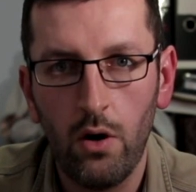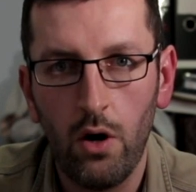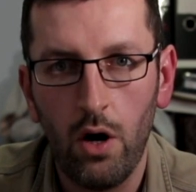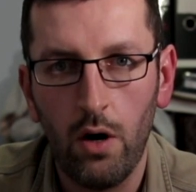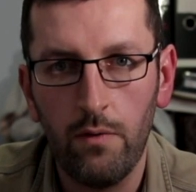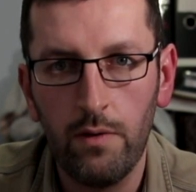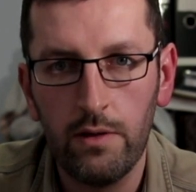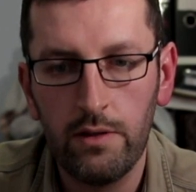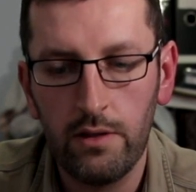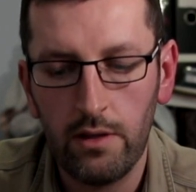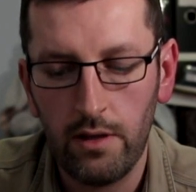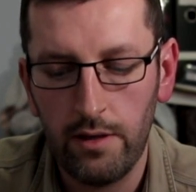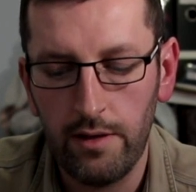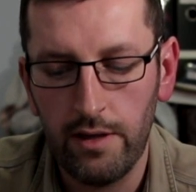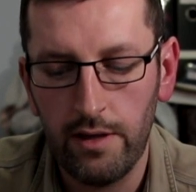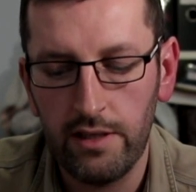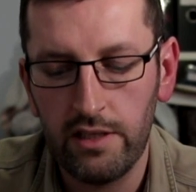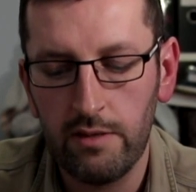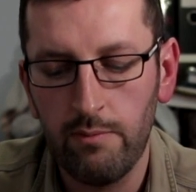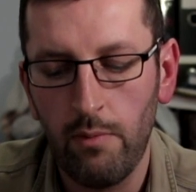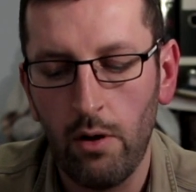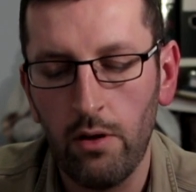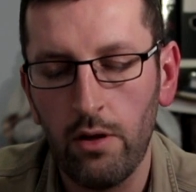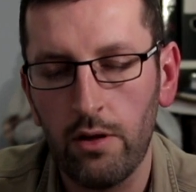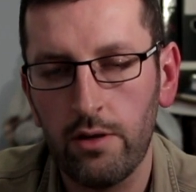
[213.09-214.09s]
Obviously the
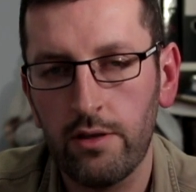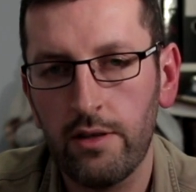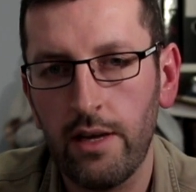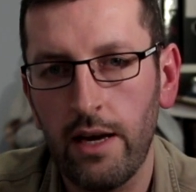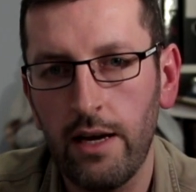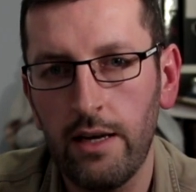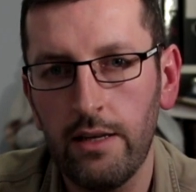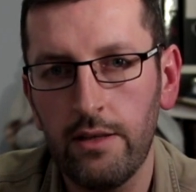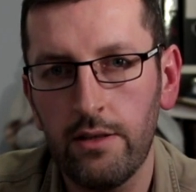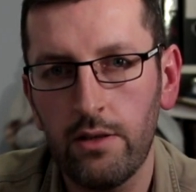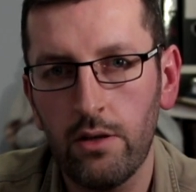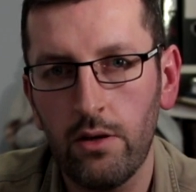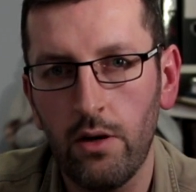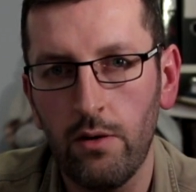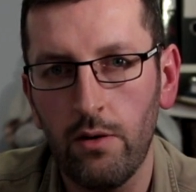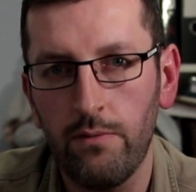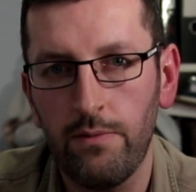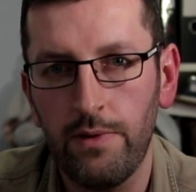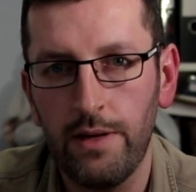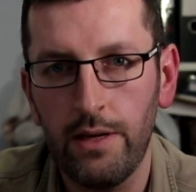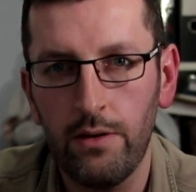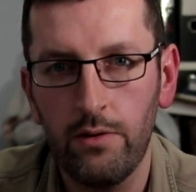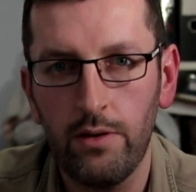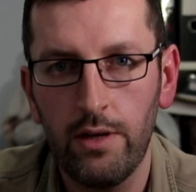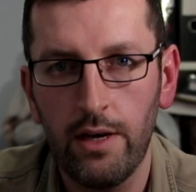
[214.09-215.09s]
smaller size of
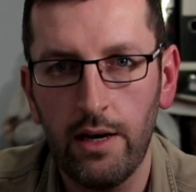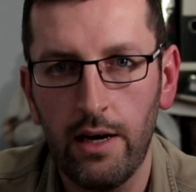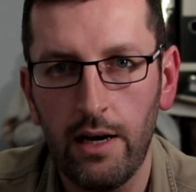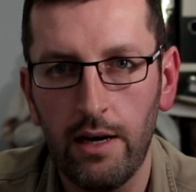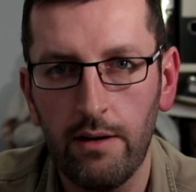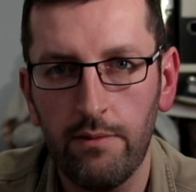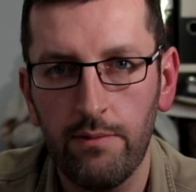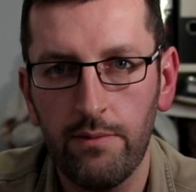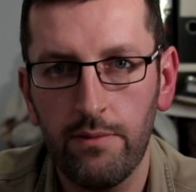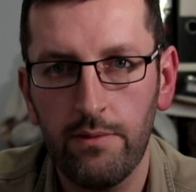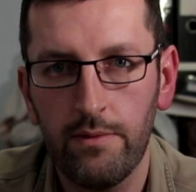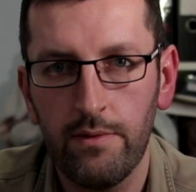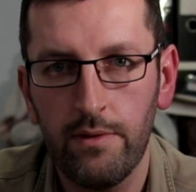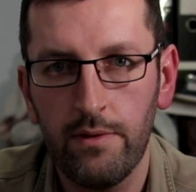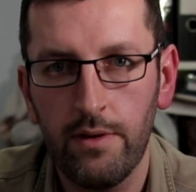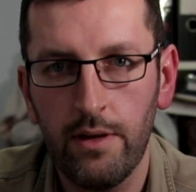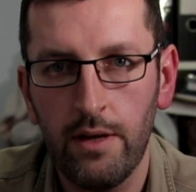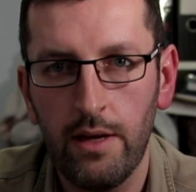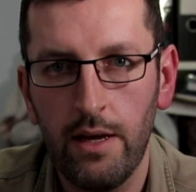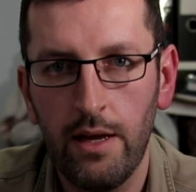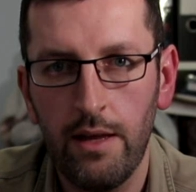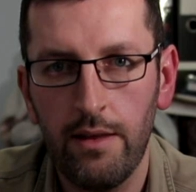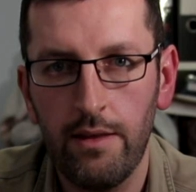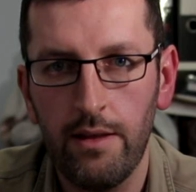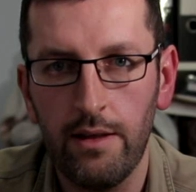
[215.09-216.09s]
heel you have,
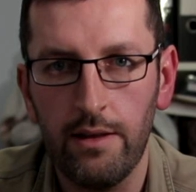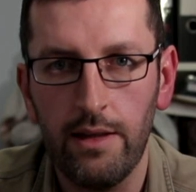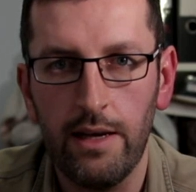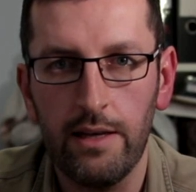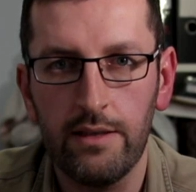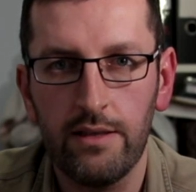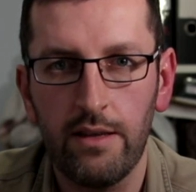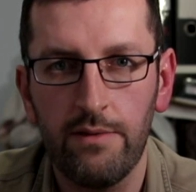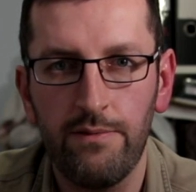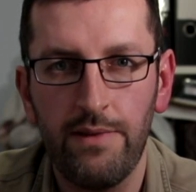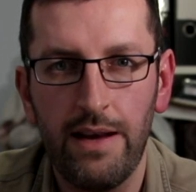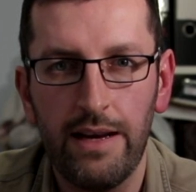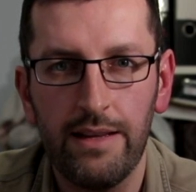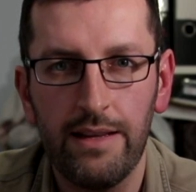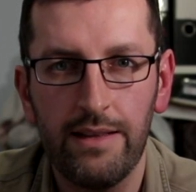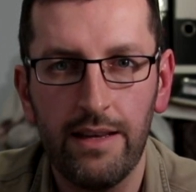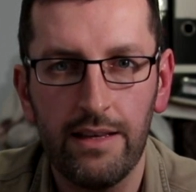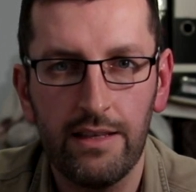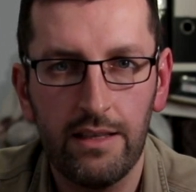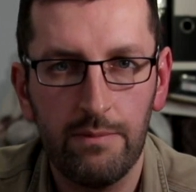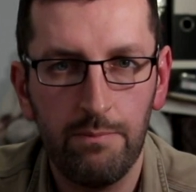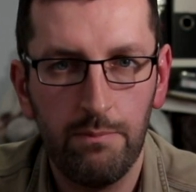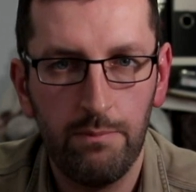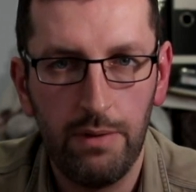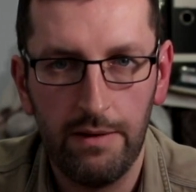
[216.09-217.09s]
the less effect
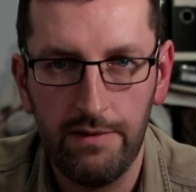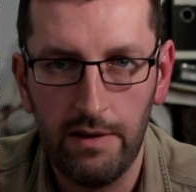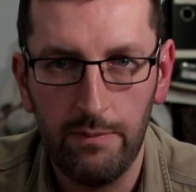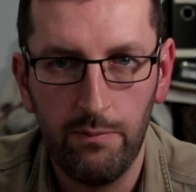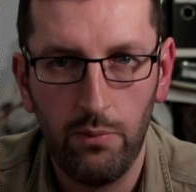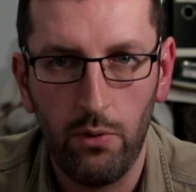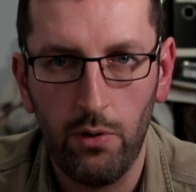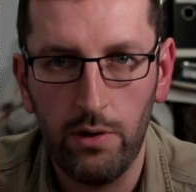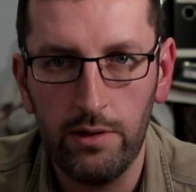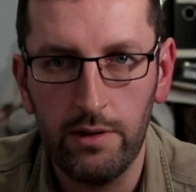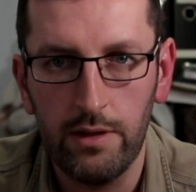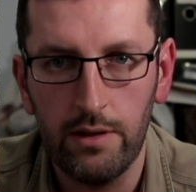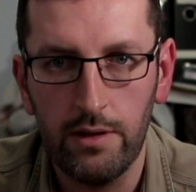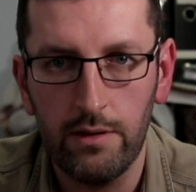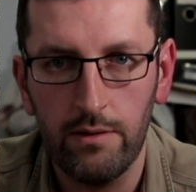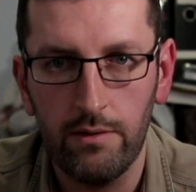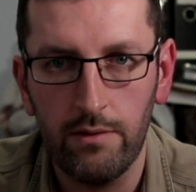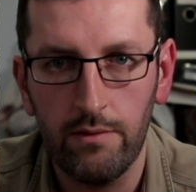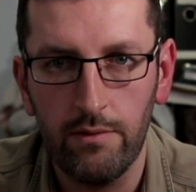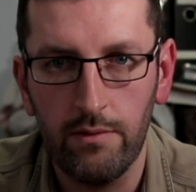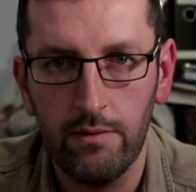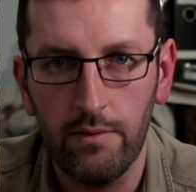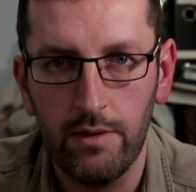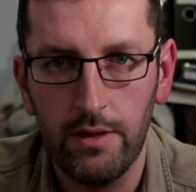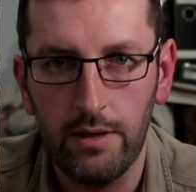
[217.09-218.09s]
this pivot point
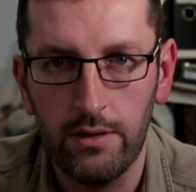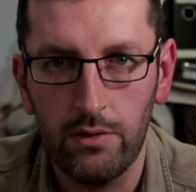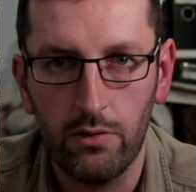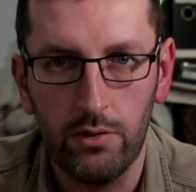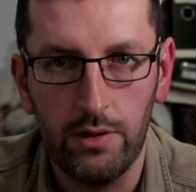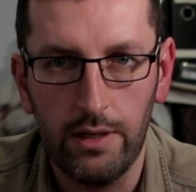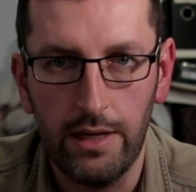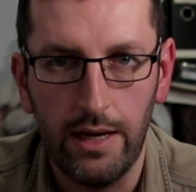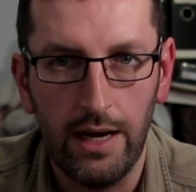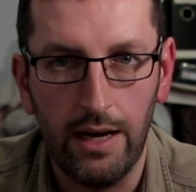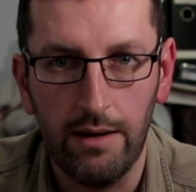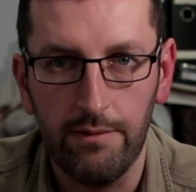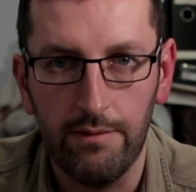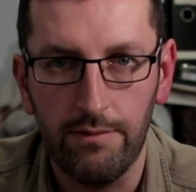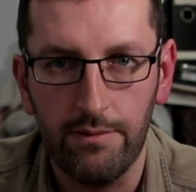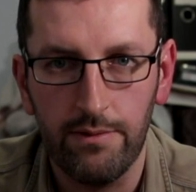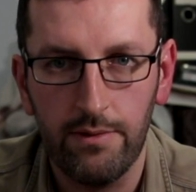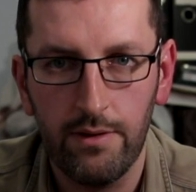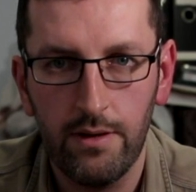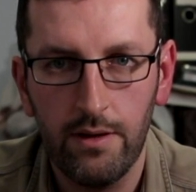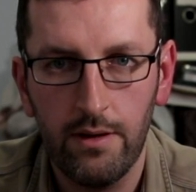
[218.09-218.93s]
is going to have.